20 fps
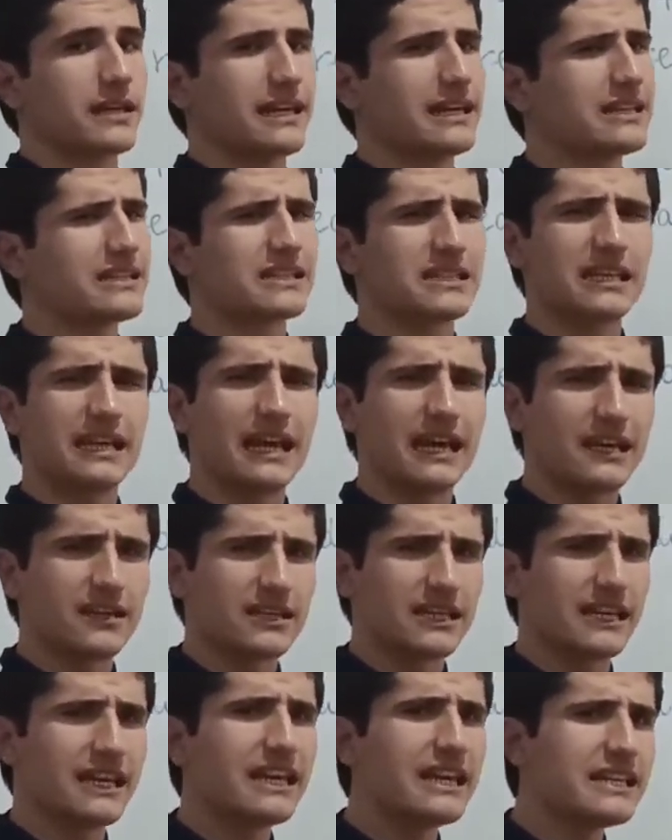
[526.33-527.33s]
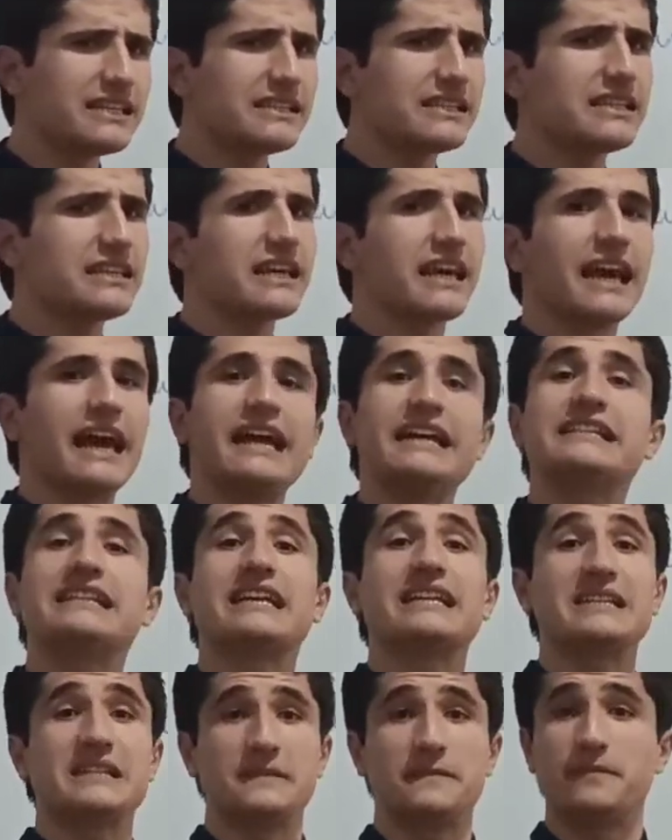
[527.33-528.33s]
It's easy as
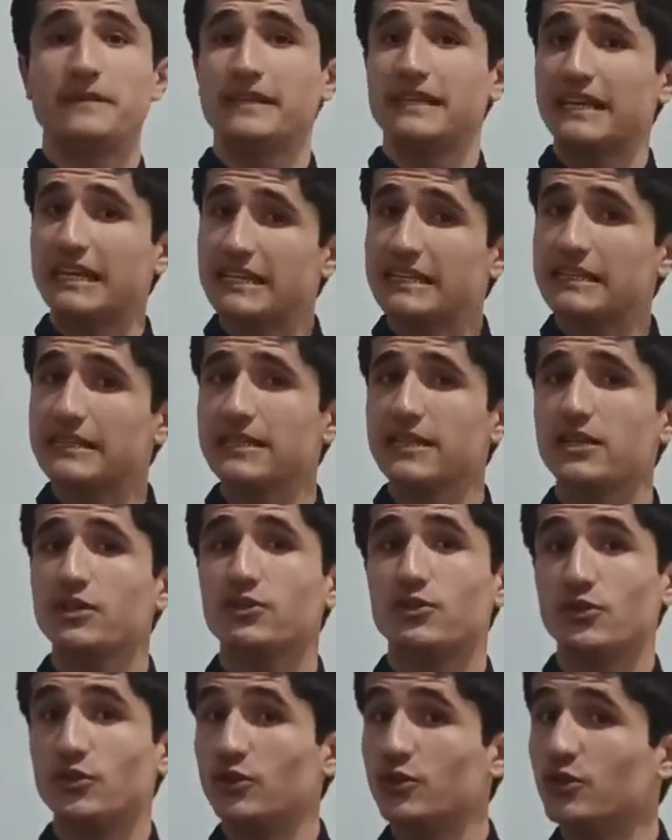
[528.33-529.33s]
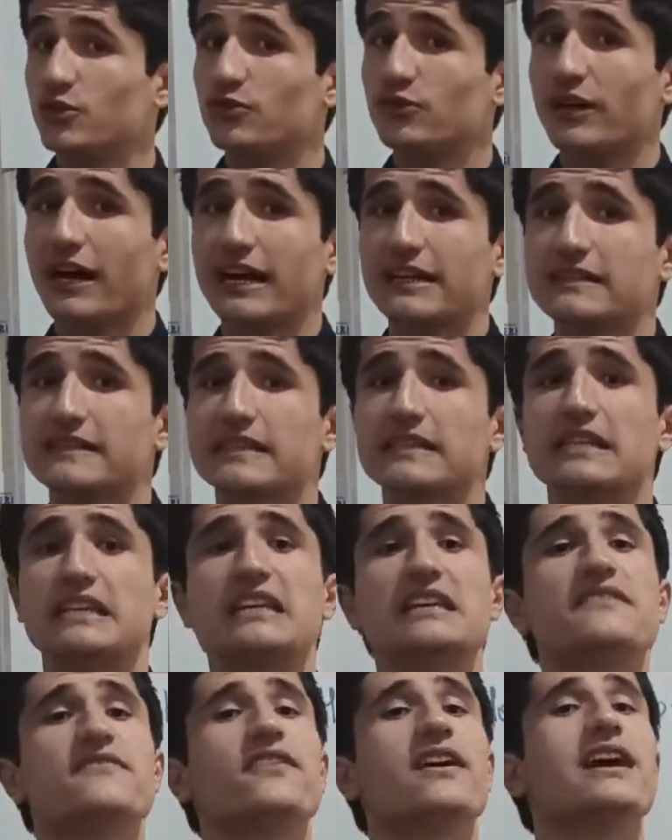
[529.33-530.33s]
I speak easily to you to answer.
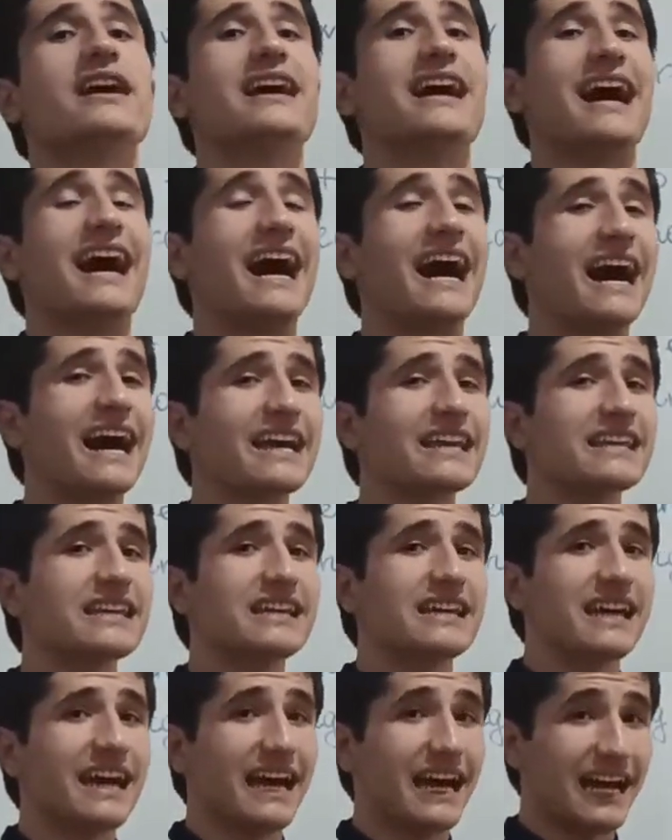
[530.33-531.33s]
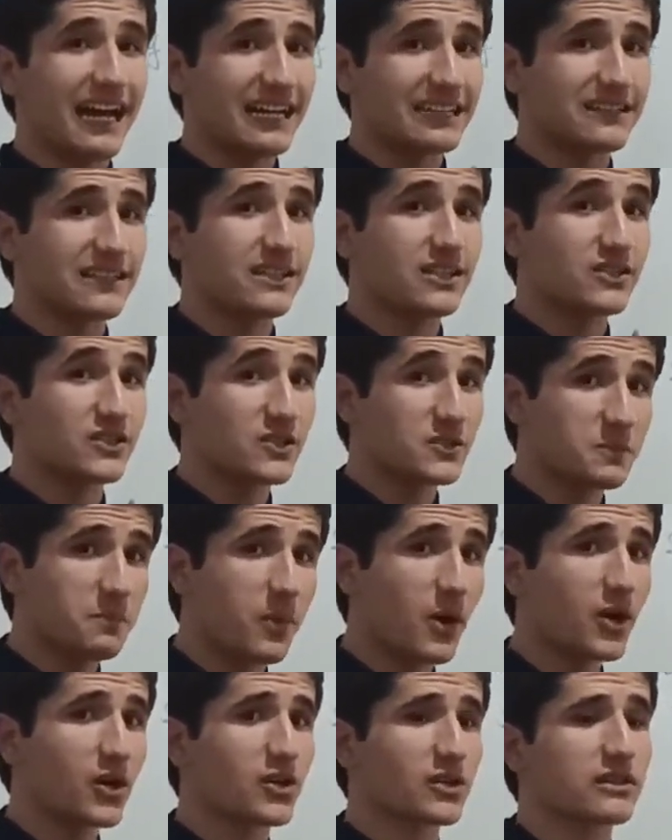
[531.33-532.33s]
If I had
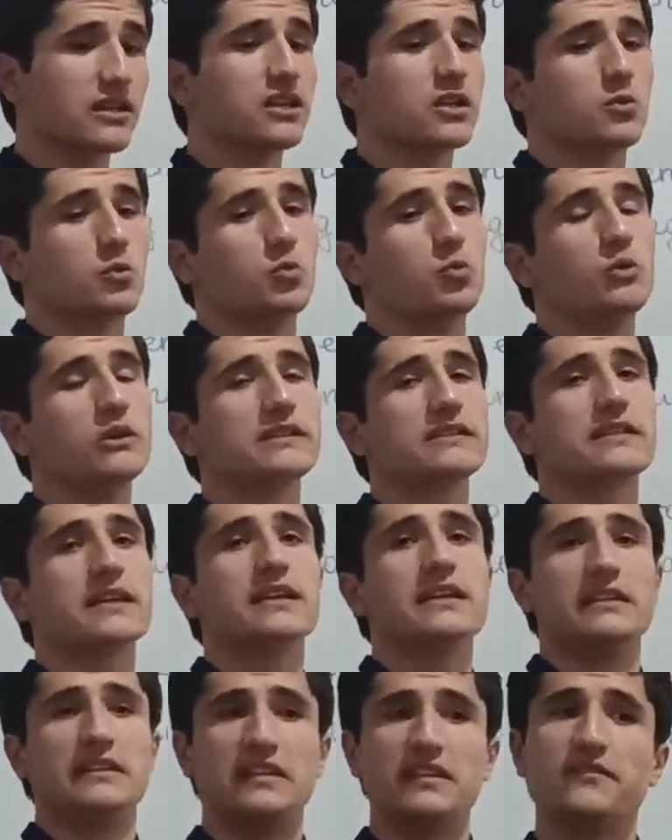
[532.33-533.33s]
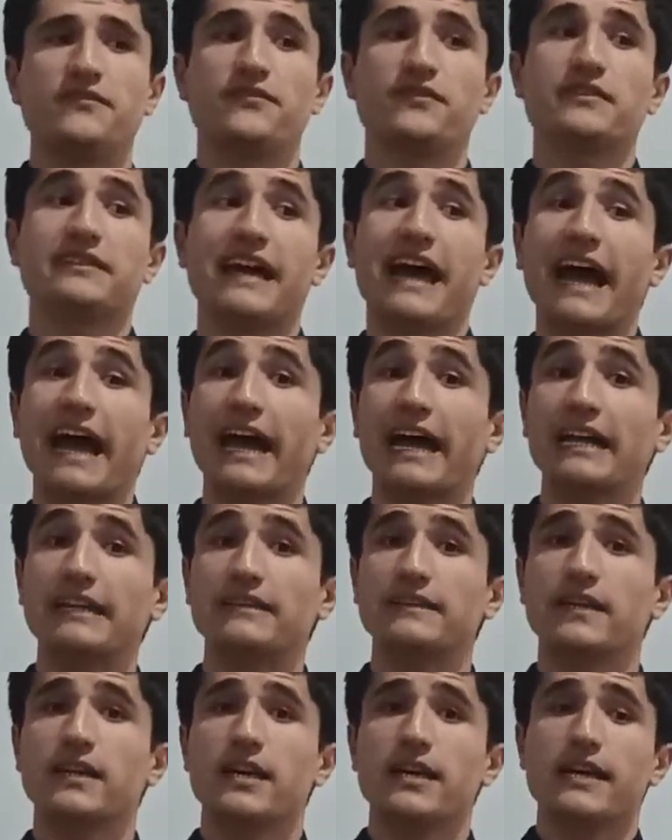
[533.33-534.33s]
spoken with different
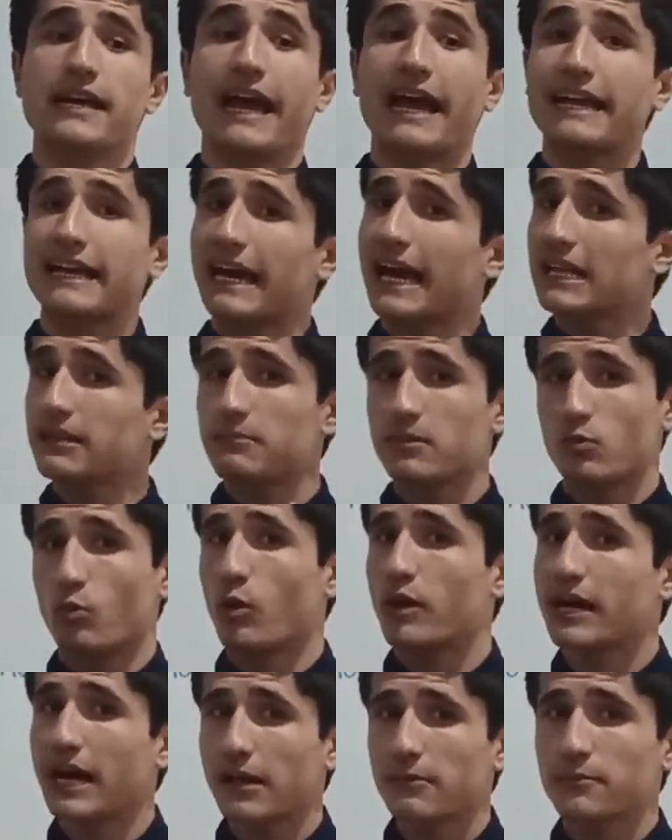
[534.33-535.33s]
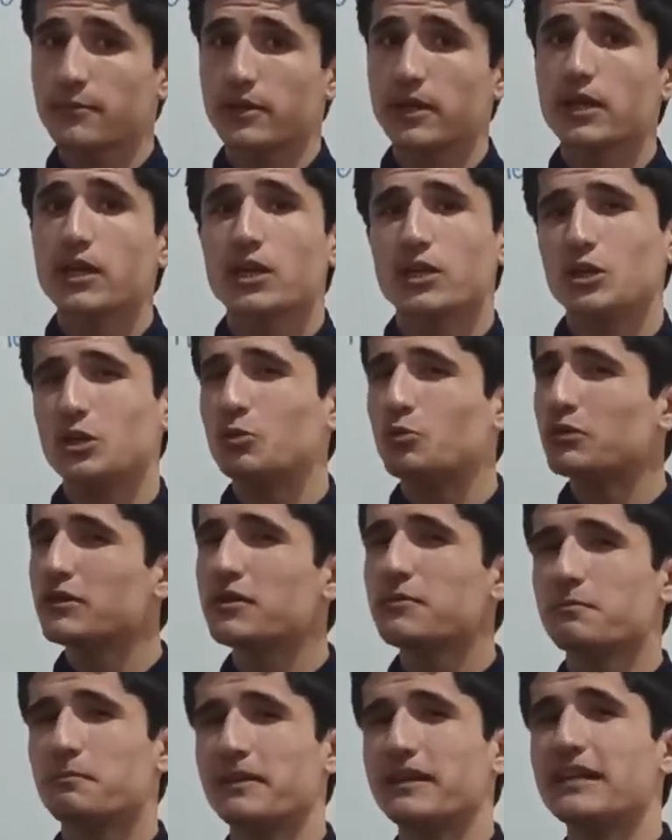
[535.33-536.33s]
and academic vocabulary, you
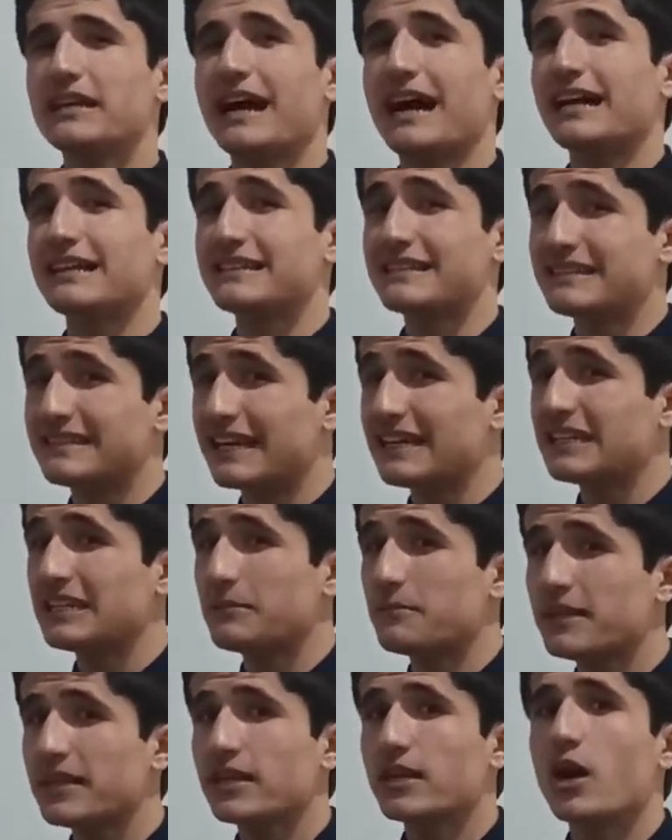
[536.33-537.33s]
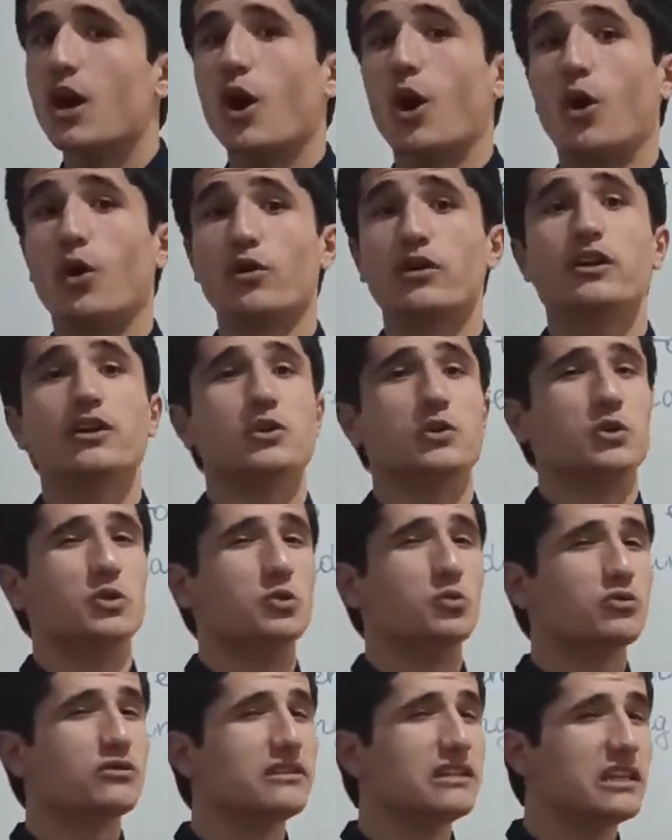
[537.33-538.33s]
wouldn't be understanding me, or
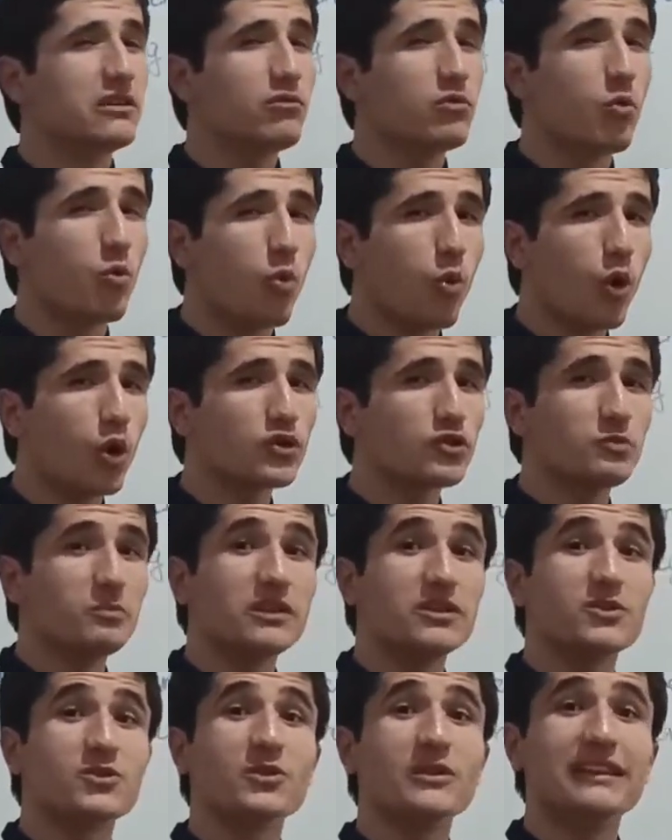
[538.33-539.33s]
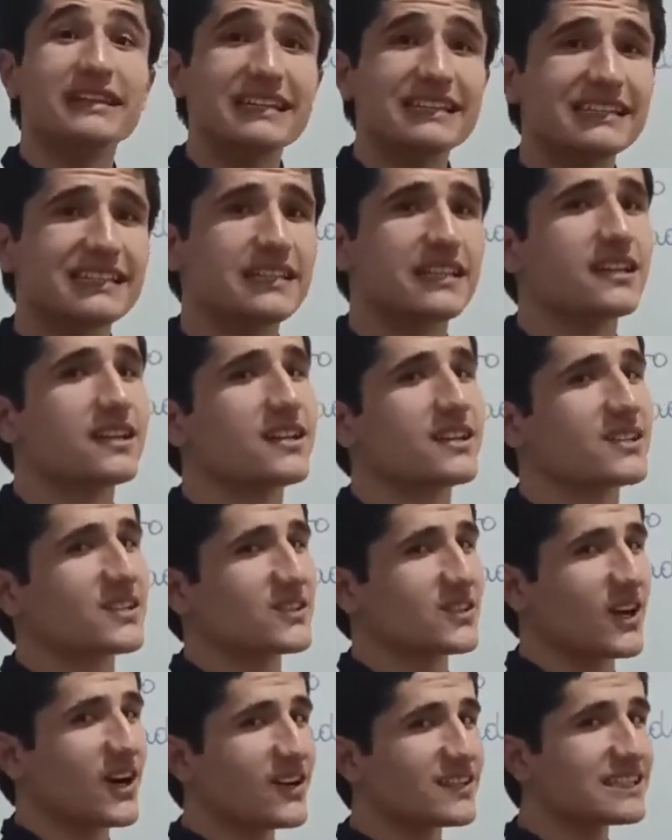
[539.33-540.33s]
you wouldn't even want me to listen.
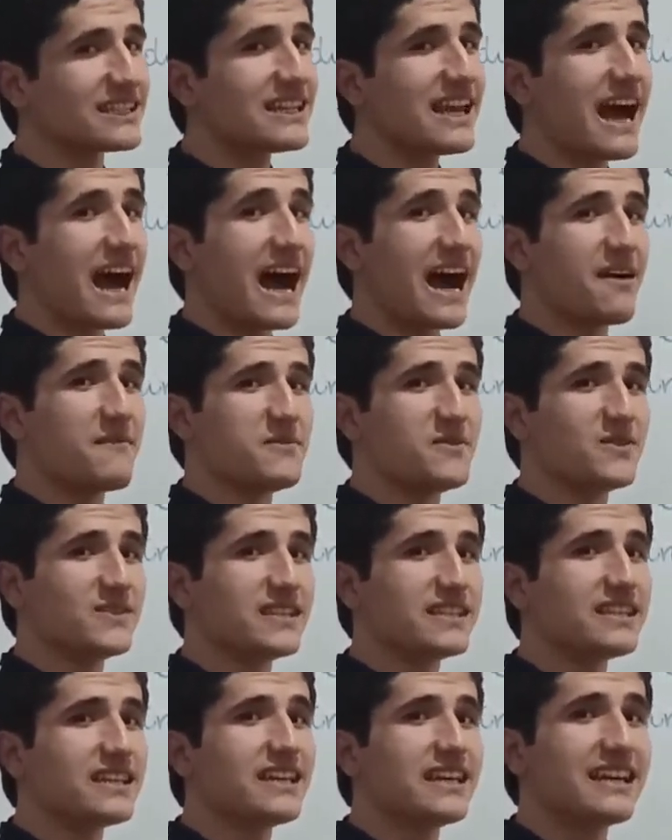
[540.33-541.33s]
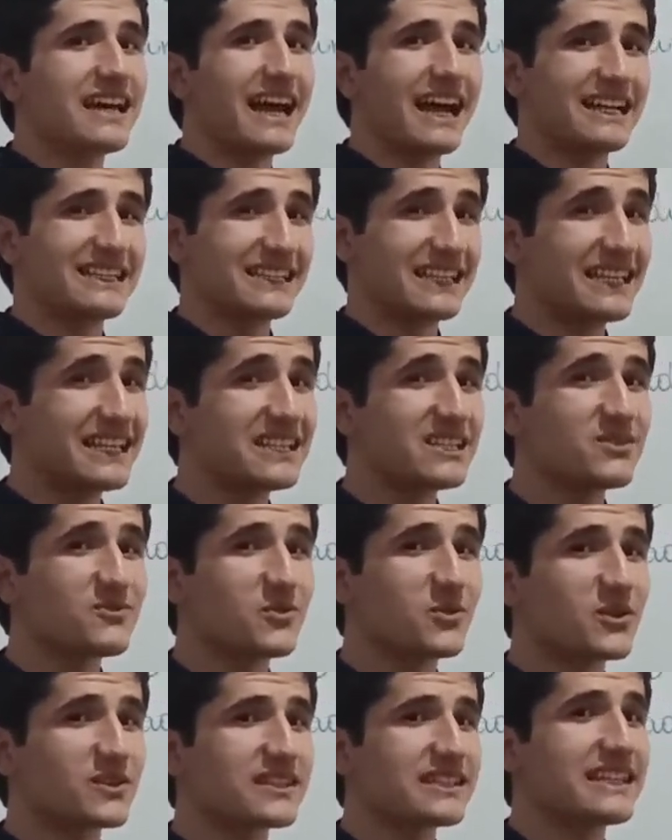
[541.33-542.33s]
So I'm using as easy
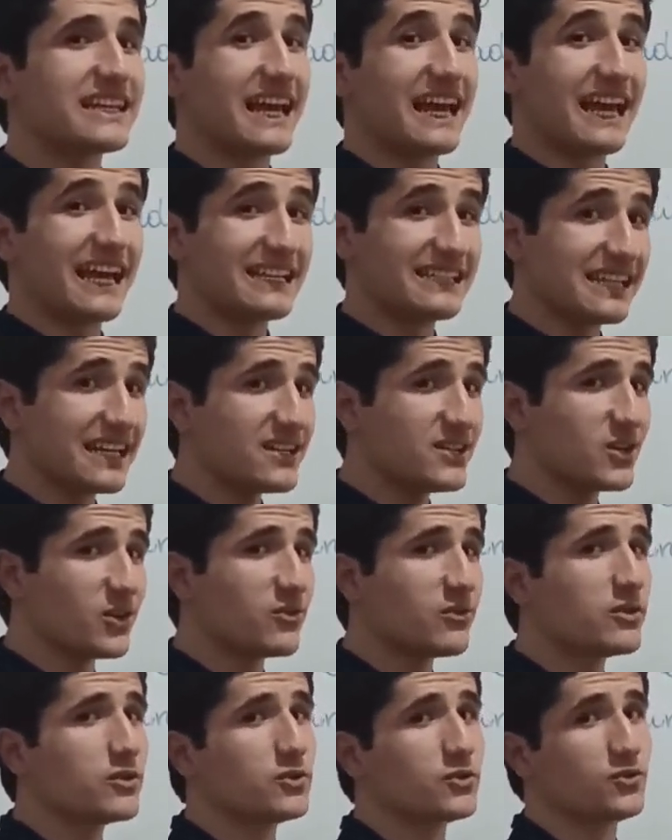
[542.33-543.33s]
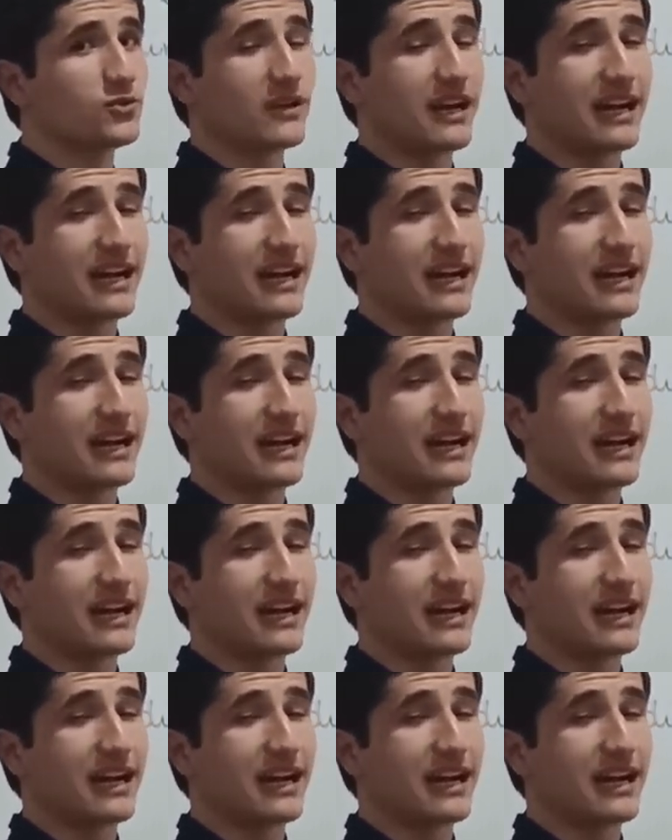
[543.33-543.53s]
words as I know to